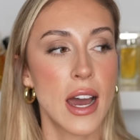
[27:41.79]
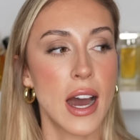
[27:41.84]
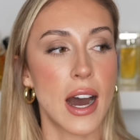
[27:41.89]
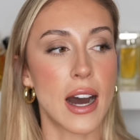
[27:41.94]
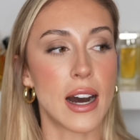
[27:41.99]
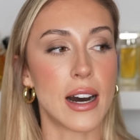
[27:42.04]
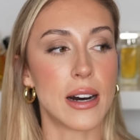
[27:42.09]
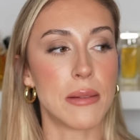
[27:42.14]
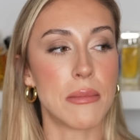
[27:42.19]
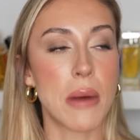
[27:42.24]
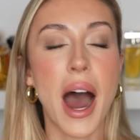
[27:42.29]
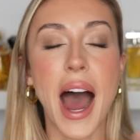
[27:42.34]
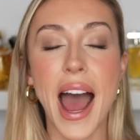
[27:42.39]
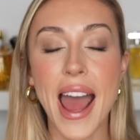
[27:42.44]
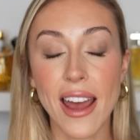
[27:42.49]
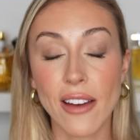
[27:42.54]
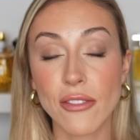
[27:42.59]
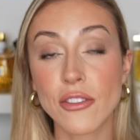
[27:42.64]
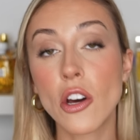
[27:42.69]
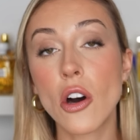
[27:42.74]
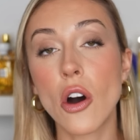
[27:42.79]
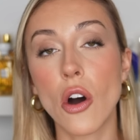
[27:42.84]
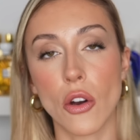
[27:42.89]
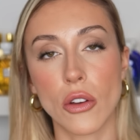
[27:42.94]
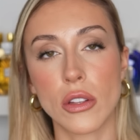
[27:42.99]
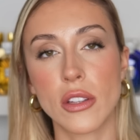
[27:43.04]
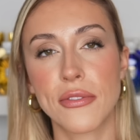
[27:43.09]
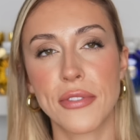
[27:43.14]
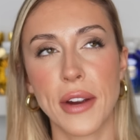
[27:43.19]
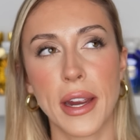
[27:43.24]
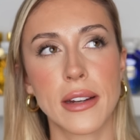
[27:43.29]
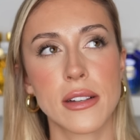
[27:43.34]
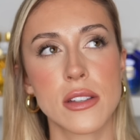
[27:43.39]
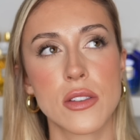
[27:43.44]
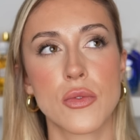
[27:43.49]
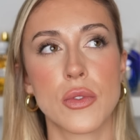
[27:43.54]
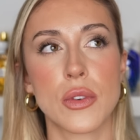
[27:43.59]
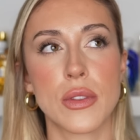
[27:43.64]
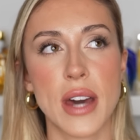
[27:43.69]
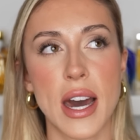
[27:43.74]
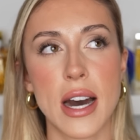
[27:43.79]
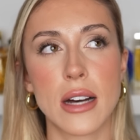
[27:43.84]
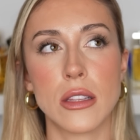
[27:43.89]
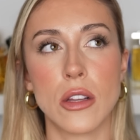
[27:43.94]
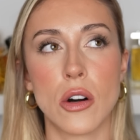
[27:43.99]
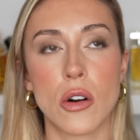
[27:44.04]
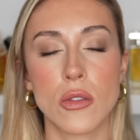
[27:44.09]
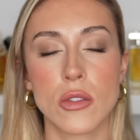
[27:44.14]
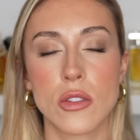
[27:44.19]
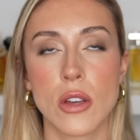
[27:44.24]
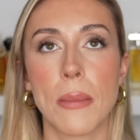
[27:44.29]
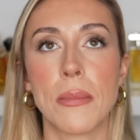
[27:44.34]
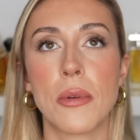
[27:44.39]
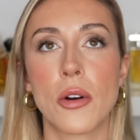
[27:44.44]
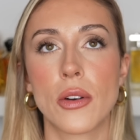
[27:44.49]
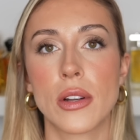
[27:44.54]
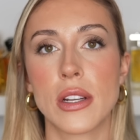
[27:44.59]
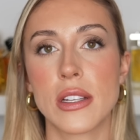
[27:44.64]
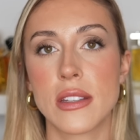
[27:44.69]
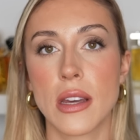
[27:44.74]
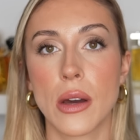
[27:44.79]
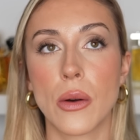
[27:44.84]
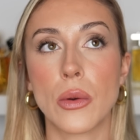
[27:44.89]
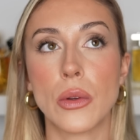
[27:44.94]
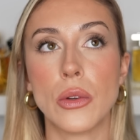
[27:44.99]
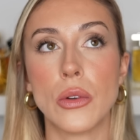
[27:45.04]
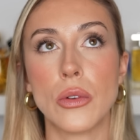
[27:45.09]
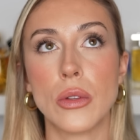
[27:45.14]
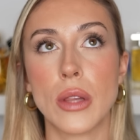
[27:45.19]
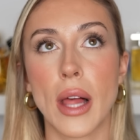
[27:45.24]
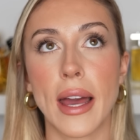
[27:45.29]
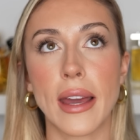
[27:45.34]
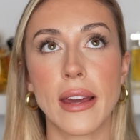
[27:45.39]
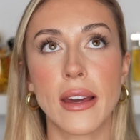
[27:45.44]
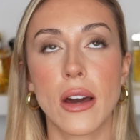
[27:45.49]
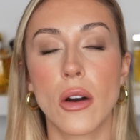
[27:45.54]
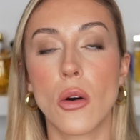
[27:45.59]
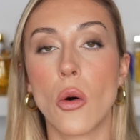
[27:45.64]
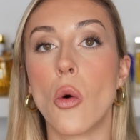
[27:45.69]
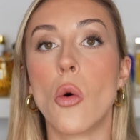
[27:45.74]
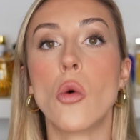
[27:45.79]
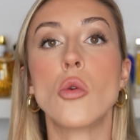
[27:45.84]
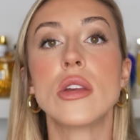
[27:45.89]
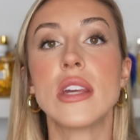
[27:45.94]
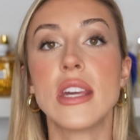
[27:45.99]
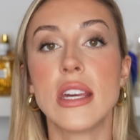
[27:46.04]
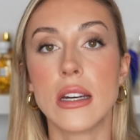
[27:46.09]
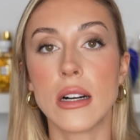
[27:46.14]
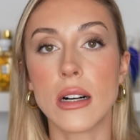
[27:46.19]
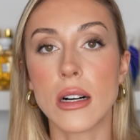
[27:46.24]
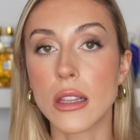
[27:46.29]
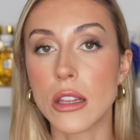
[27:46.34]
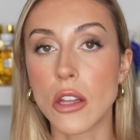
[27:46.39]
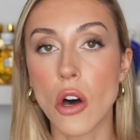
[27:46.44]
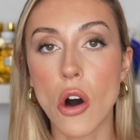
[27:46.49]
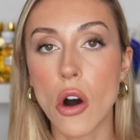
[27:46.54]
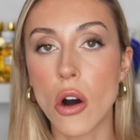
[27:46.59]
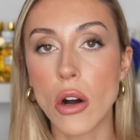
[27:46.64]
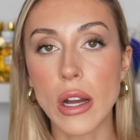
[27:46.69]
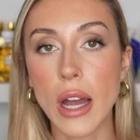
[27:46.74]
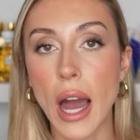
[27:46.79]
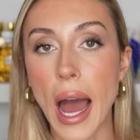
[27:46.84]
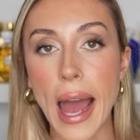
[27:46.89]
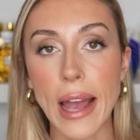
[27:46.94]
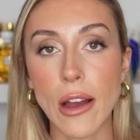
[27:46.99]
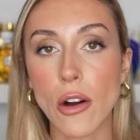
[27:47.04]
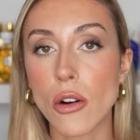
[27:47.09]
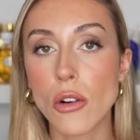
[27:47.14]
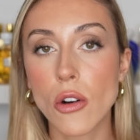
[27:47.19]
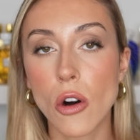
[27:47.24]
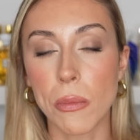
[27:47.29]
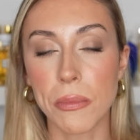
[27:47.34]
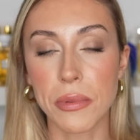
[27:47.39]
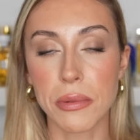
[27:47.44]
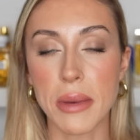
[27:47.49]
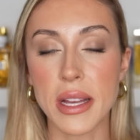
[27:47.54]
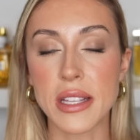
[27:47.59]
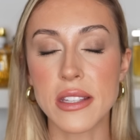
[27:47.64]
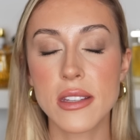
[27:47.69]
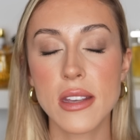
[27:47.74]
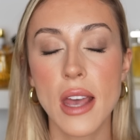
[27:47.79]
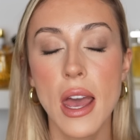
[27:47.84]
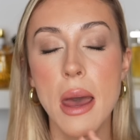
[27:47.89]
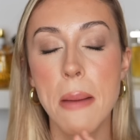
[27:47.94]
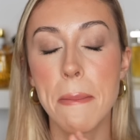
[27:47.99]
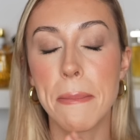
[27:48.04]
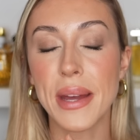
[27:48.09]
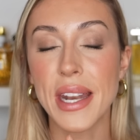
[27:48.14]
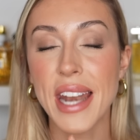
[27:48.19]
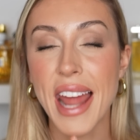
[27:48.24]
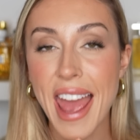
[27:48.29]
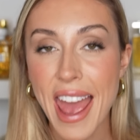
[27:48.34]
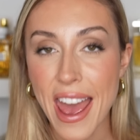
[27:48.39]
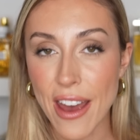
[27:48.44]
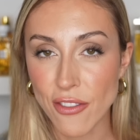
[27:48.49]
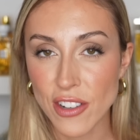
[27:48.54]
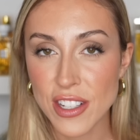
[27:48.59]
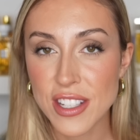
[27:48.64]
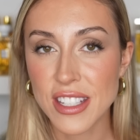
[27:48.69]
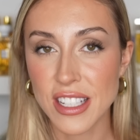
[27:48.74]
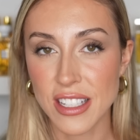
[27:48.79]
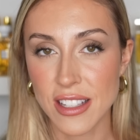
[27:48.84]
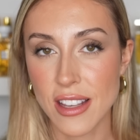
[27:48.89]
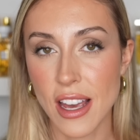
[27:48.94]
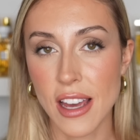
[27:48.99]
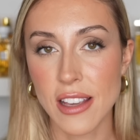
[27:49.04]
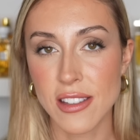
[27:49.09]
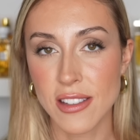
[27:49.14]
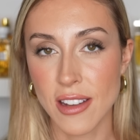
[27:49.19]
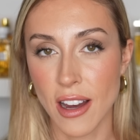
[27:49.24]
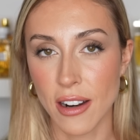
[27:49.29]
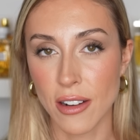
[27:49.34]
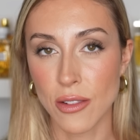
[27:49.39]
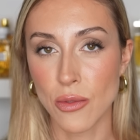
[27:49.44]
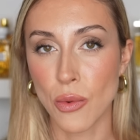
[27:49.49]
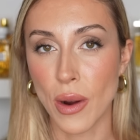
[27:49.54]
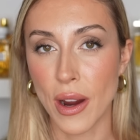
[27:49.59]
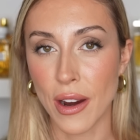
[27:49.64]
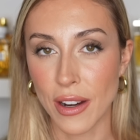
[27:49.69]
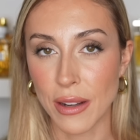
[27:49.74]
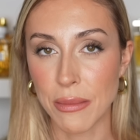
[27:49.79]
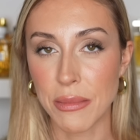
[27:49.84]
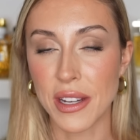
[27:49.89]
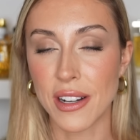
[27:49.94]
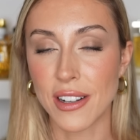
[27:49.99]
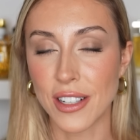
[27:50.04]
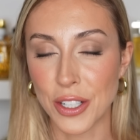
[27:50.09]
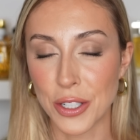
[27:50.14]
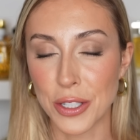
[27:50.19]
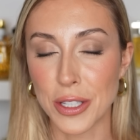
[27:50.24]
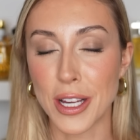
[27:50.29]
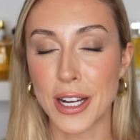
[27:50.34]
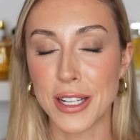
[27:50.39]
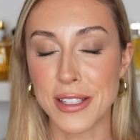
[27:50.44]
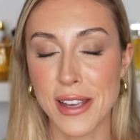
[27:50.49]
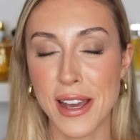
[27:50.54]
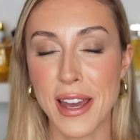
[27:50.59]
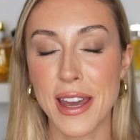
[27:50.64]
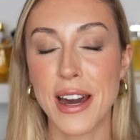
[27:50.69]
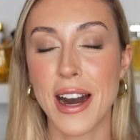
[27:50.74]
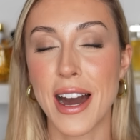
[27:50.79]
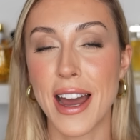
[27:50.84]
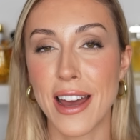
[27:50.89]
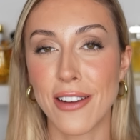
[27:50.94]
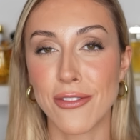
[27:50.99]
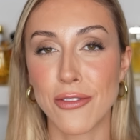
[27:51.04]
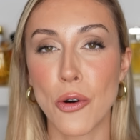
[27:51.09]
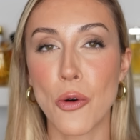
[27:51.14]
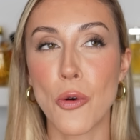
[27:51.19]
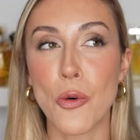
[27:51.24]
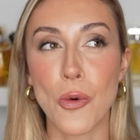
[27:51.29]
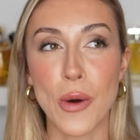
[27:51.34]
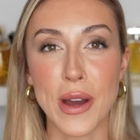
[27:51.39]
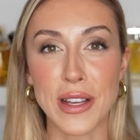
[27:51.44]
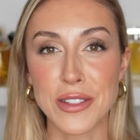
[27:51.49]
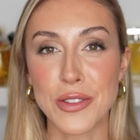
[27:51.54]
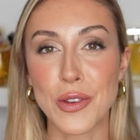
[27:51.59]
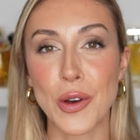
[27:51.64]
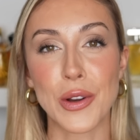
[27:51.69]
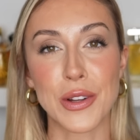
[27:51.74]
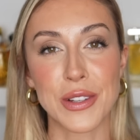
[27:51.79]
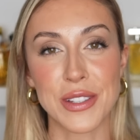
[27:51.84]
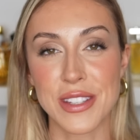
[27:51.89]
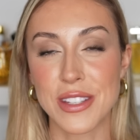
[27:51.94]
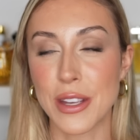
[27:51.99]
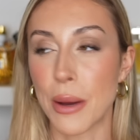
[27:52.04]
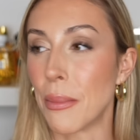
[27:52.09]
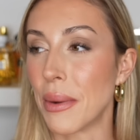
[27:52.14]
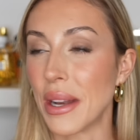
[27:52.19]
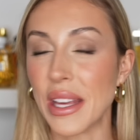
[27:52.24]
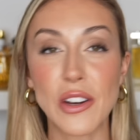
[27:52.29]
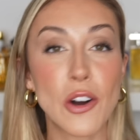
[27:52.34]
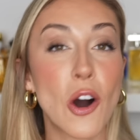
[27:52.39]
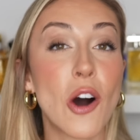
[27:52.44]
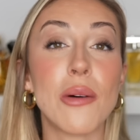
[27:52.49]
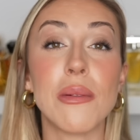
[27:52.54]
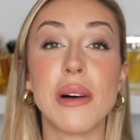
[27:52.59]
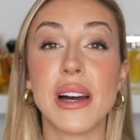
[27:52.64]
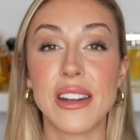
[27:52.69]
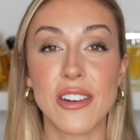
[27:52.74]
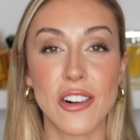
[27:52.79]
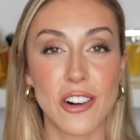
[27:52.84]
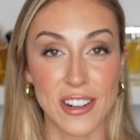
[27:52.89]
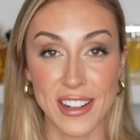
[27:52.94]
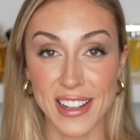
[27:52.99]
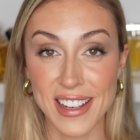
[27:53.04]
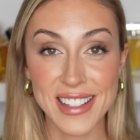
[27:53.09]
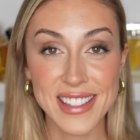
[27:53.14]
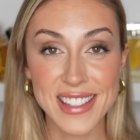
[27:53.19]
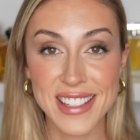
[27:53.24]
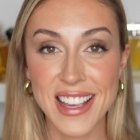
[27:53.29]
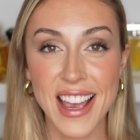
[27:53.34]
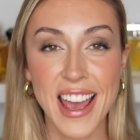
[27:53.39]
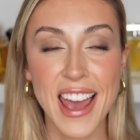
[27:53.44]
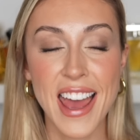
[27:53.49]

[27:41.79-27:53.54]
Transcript: um, I have not owned the fragrance for that long, so I'm not going to tell you like all year long I got compliments, but ever since I started wearing Bianco Latte, I have always gotten somebody comment on it